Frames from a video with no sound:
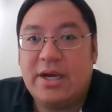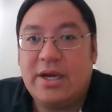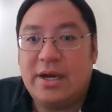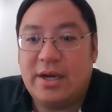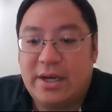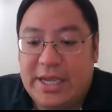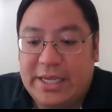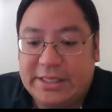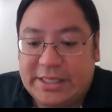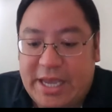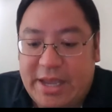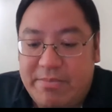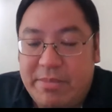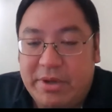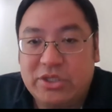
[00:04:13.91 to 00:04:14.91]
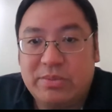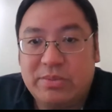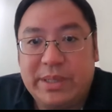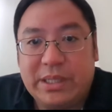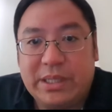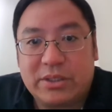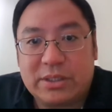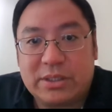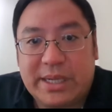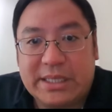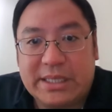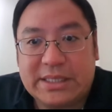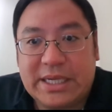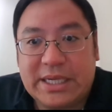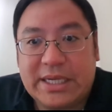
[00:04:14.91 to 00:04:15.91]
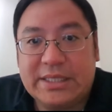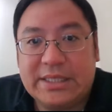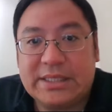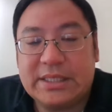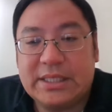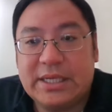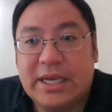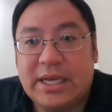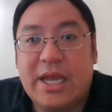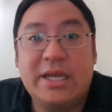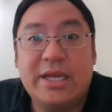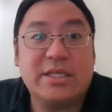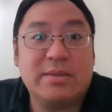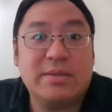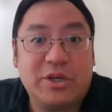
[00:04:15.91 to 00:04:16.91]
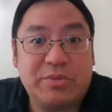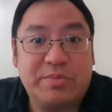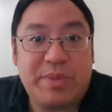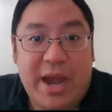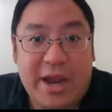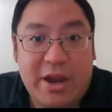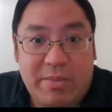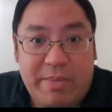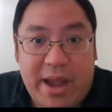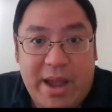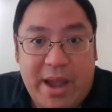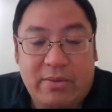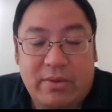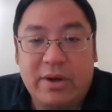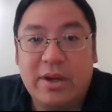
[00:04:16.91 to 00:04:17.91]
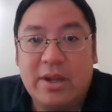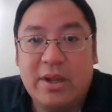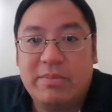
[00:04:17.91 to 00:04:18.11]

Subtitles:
It's a much bigger spot size and it's a much higher power.